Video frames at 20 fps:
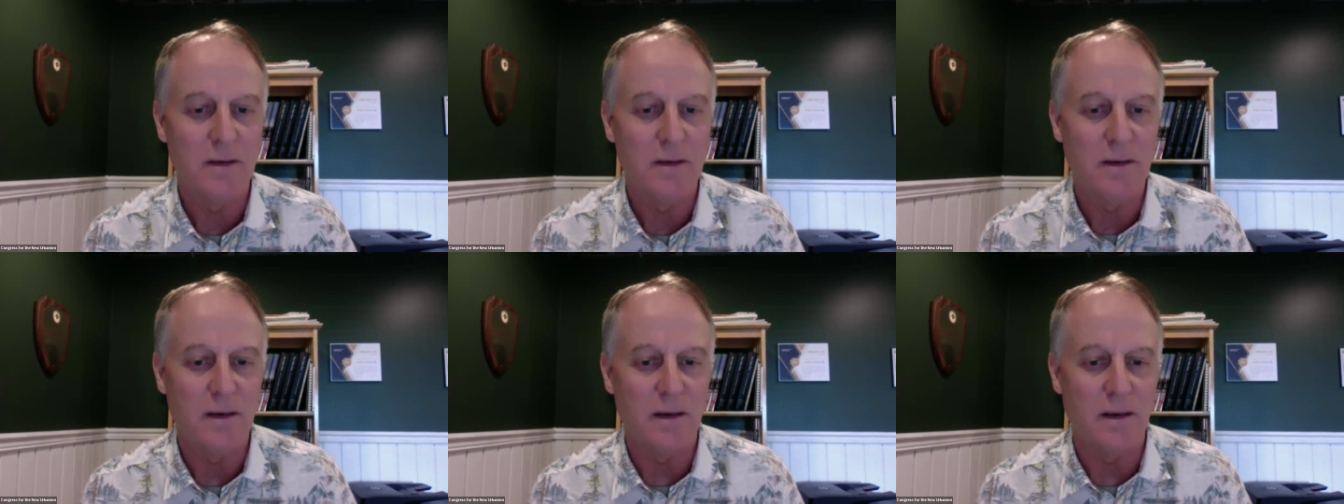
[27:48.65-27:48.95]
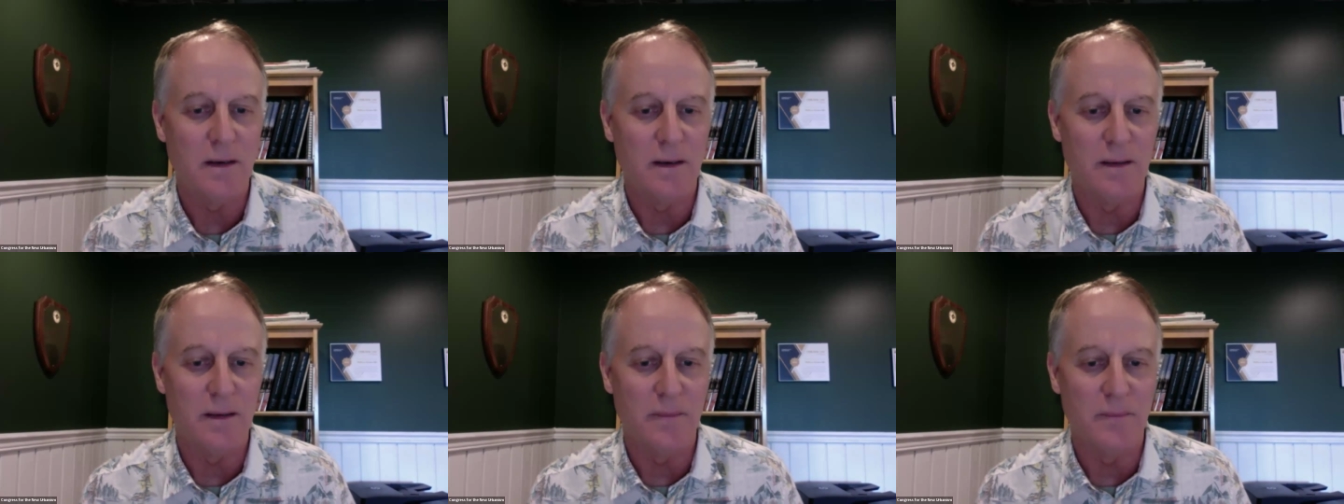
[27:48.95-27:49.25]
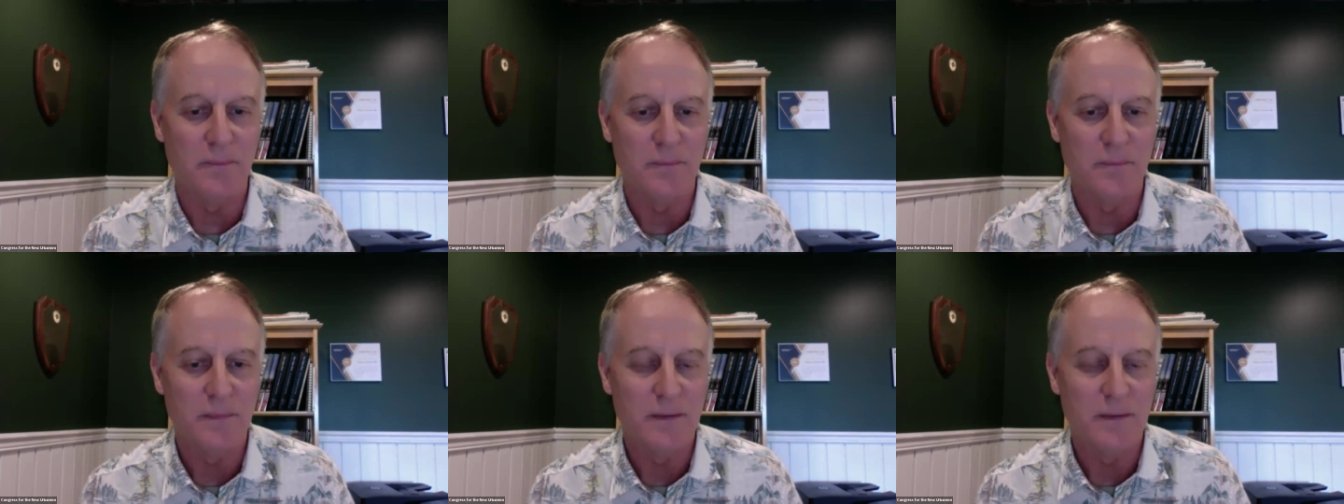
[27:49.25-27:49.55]

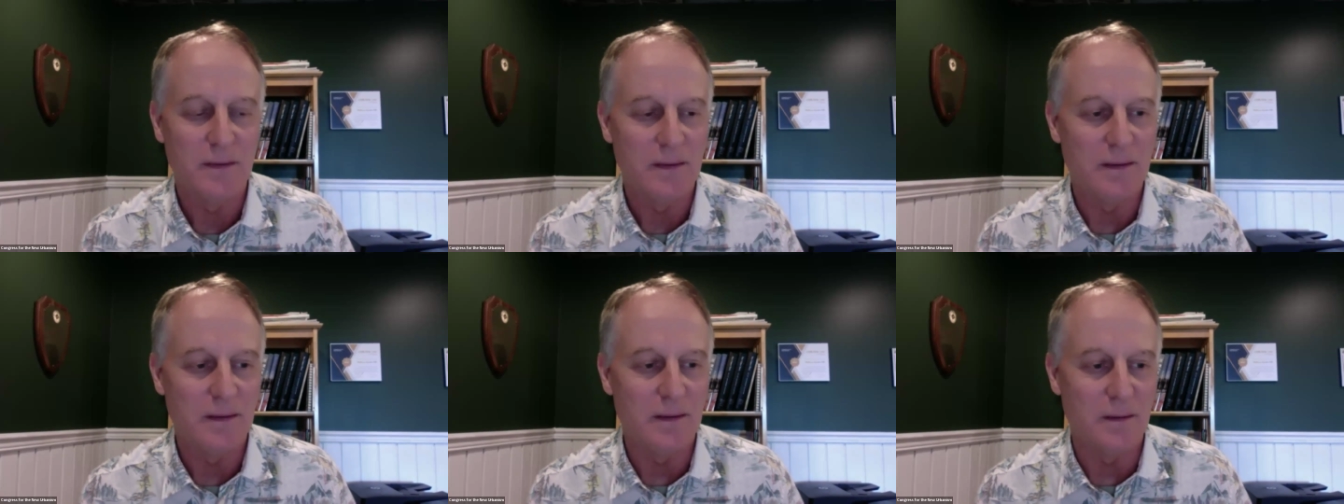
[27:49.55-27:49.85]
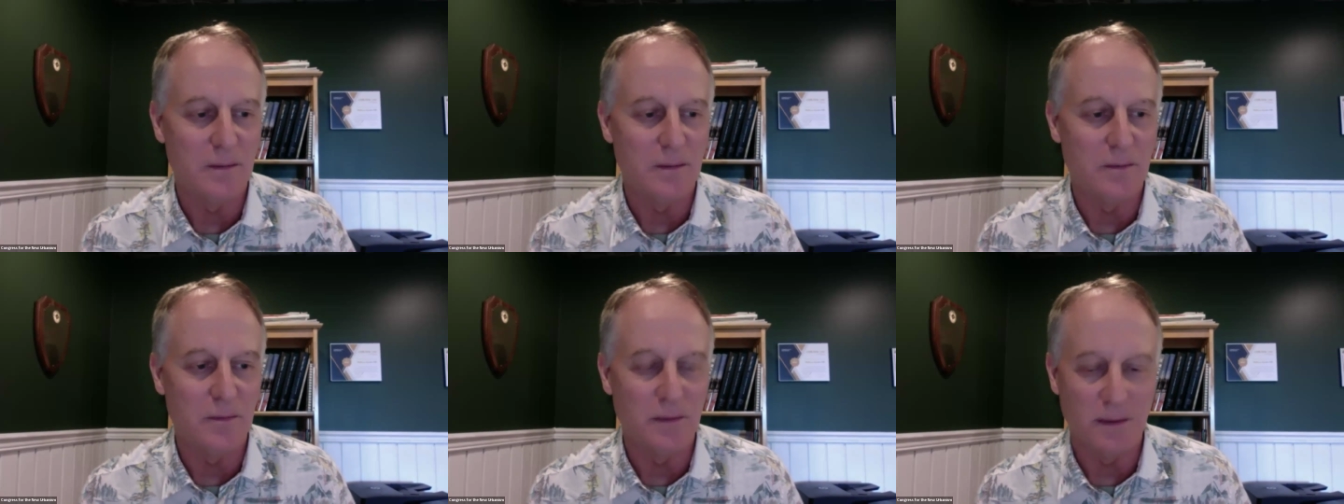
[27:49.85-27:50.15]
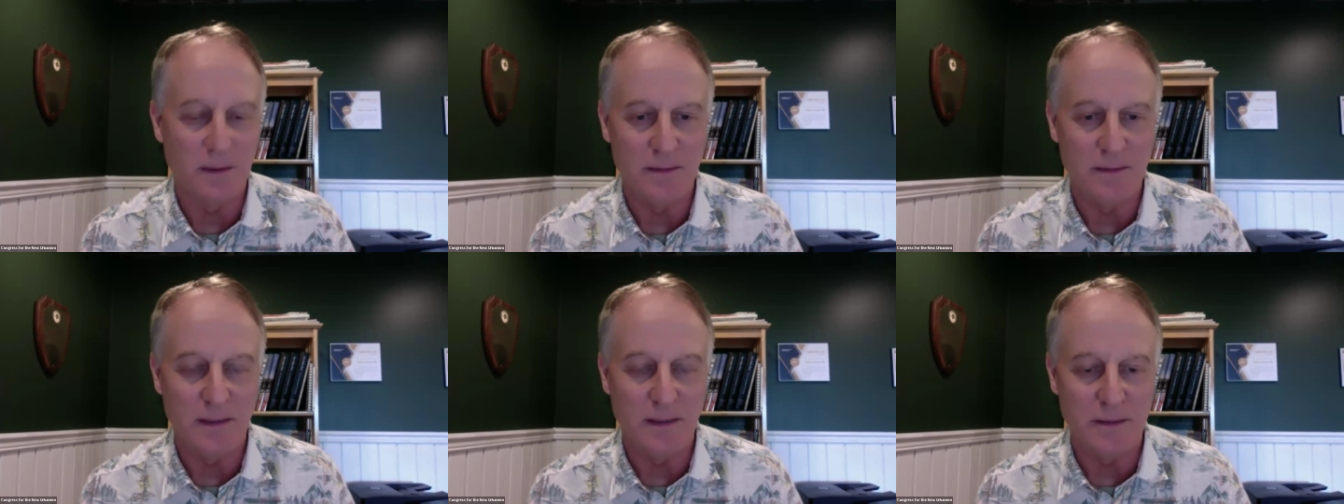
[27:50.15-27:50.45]

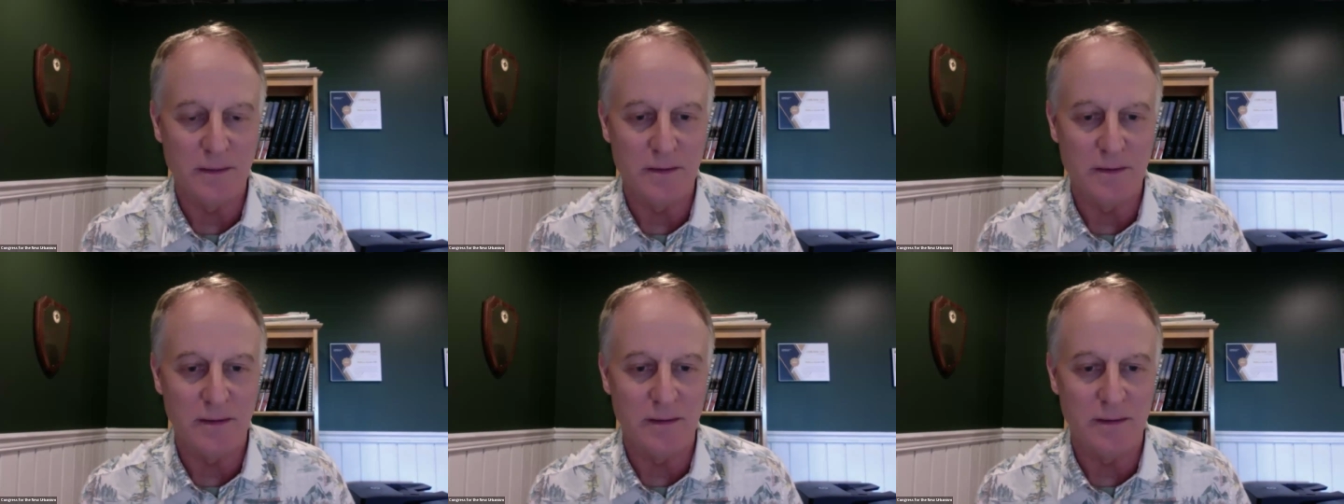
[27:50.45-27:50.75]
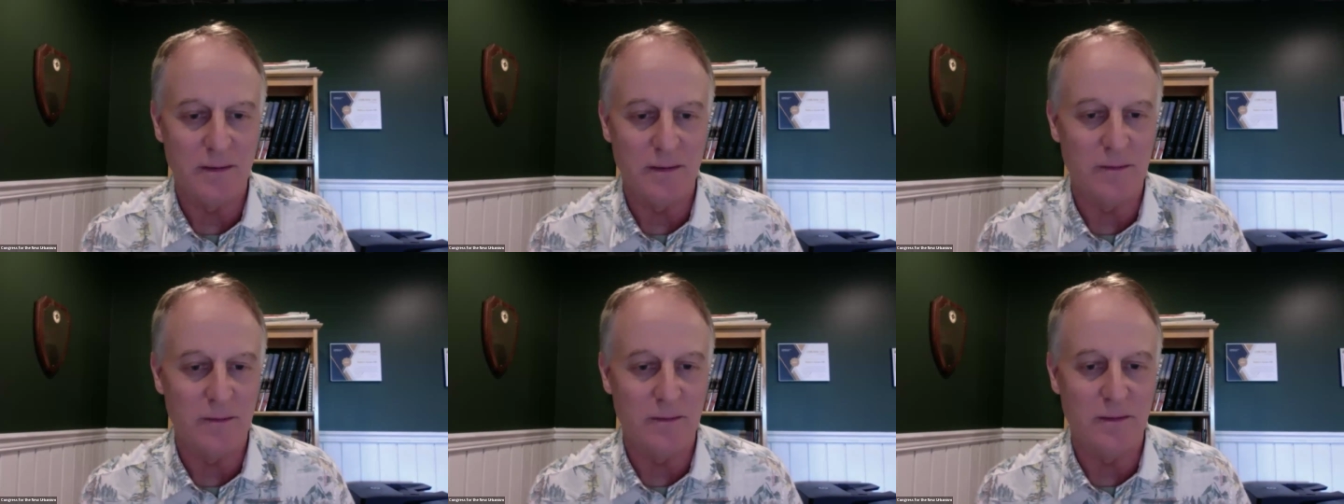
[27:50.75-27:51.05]
attention